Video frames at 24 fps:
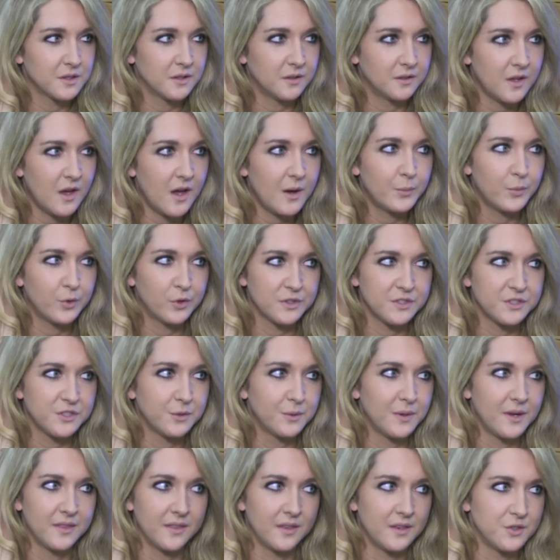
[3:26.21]
a lot more to
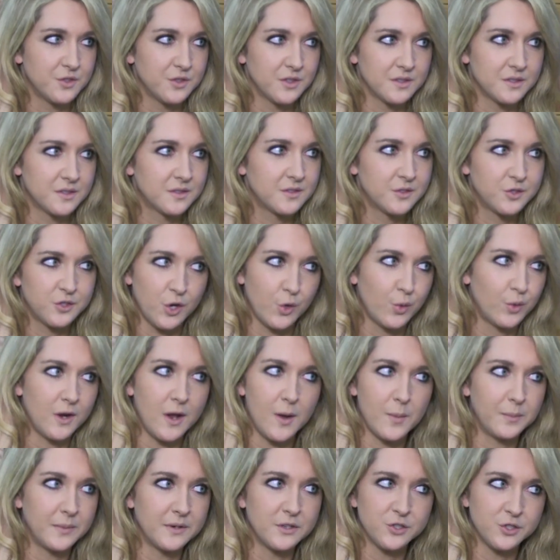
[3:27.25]
it than just showing
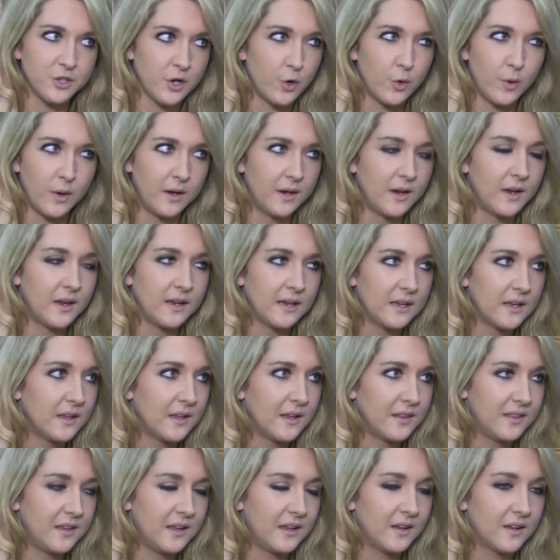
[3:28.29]
up and showing. I
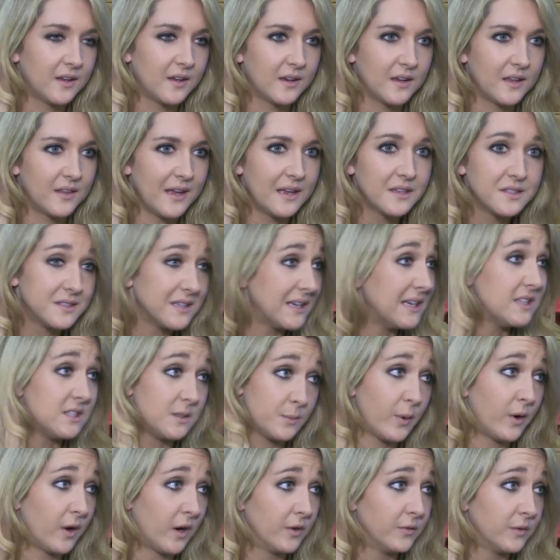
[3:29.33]
think that's the easy
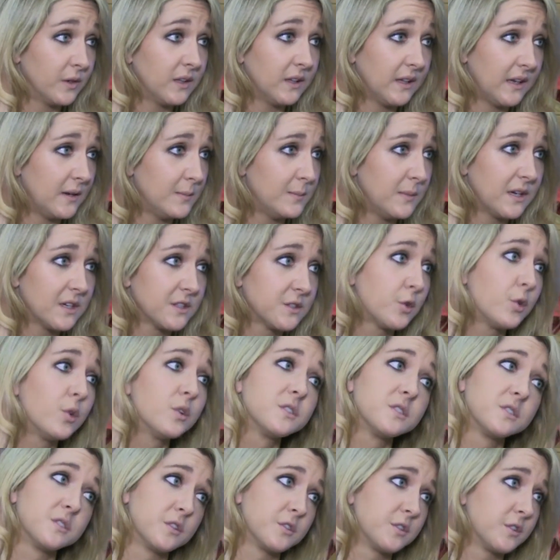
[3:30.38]
part, really, because the
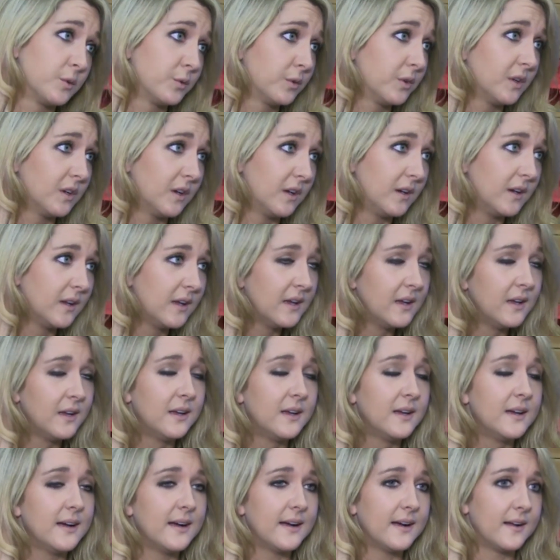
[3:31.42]
horses are so good.
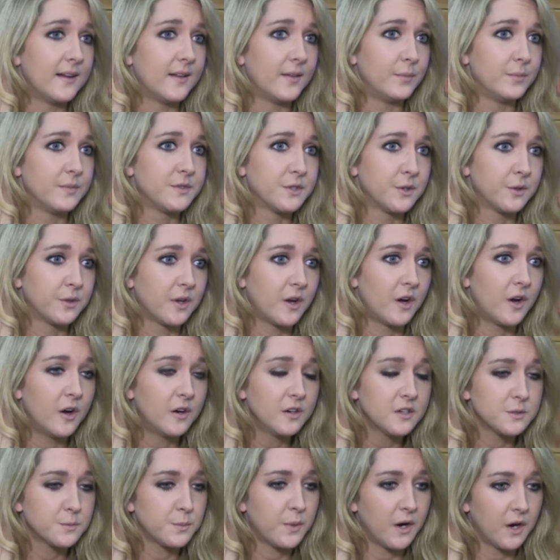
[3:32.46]
So the
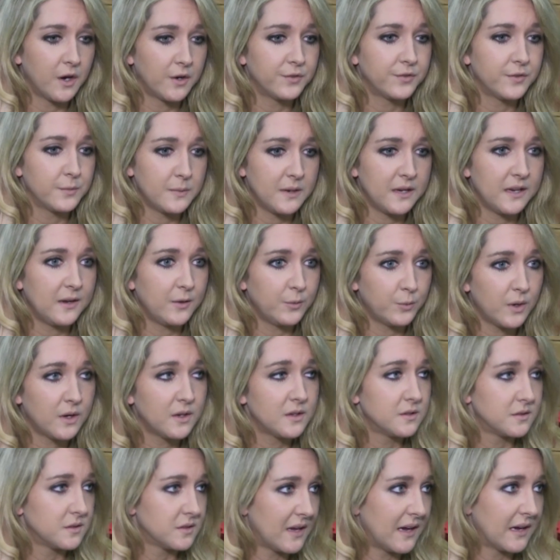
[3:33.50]
hardest part for me
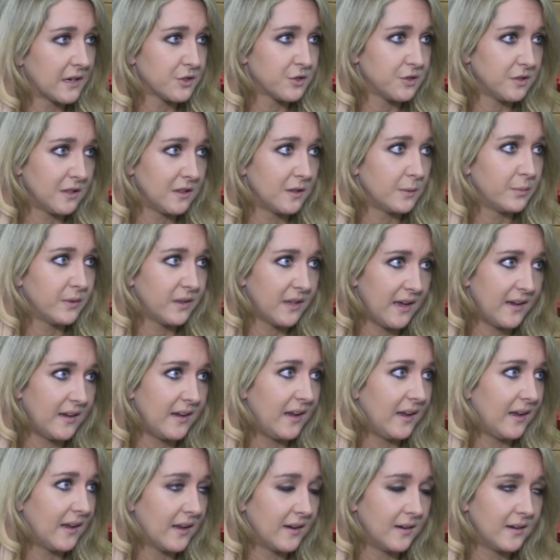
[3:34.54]
was actually the
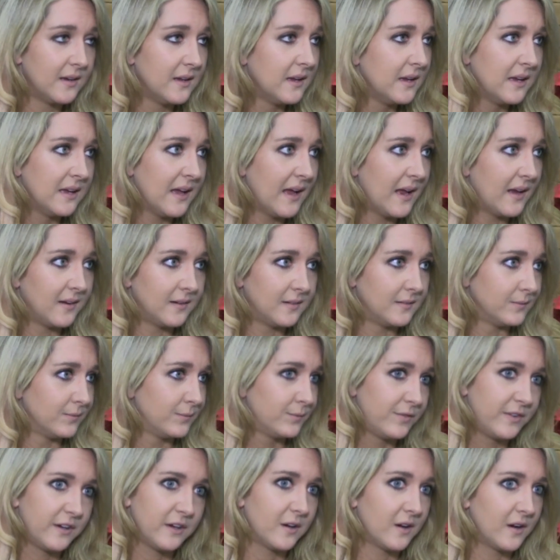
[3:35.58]
planning and
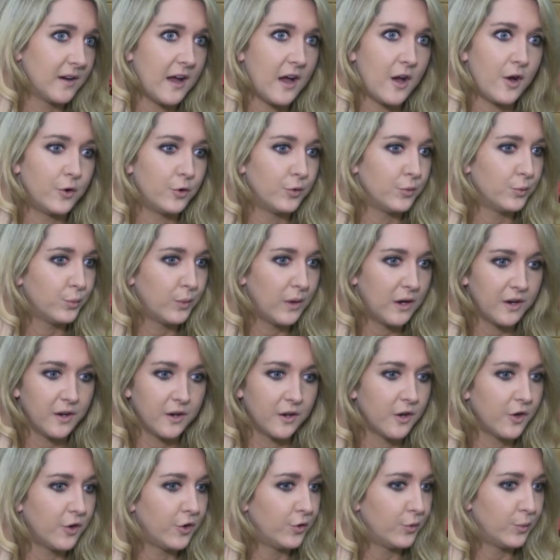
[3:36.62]
figuring out where to
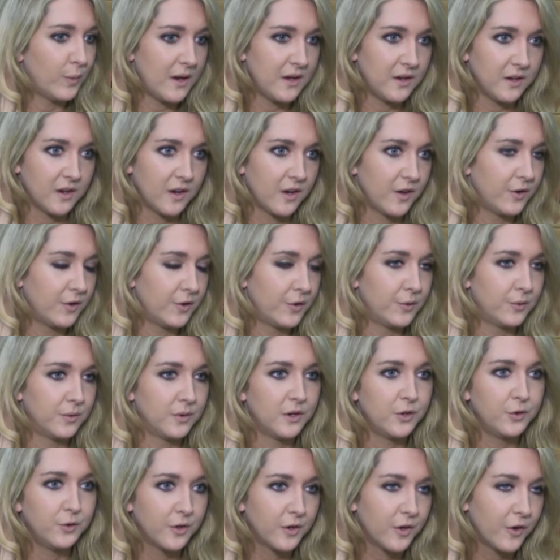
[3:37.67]
go, when to go,
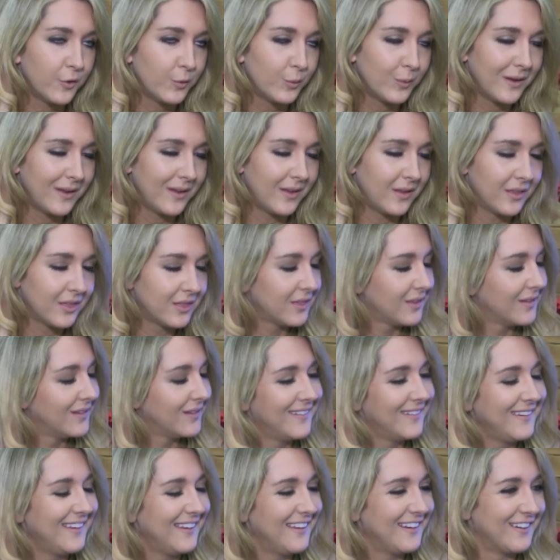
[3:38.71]
who to go with.
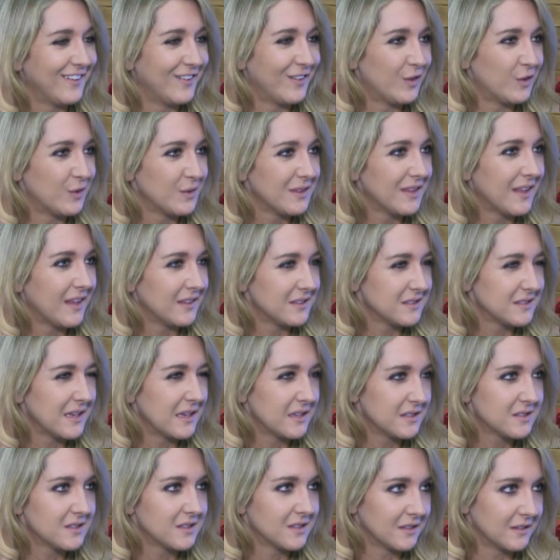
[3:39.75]
That's
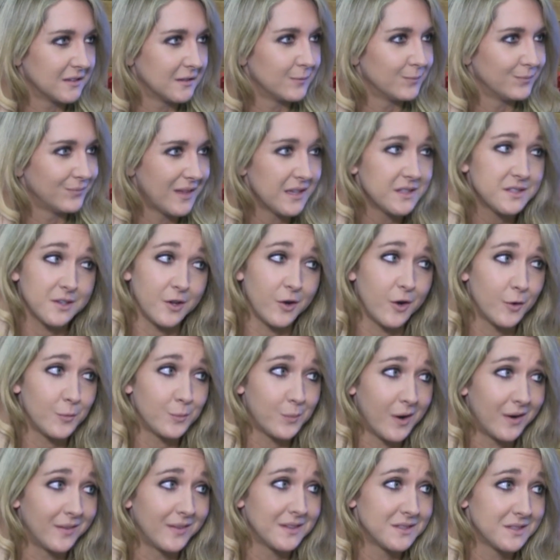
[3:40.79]
the hard
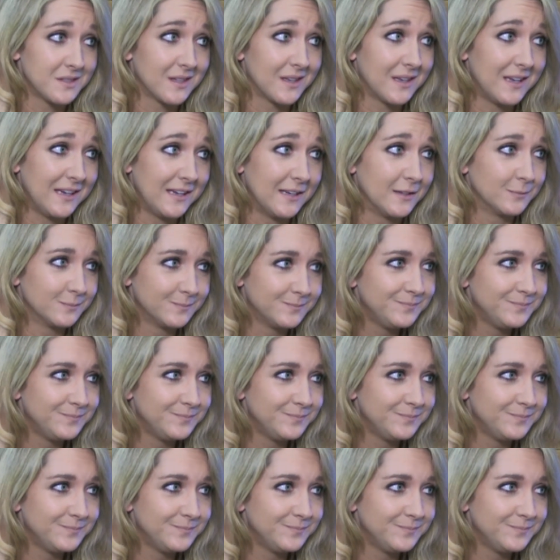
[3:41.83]
part. That's the key.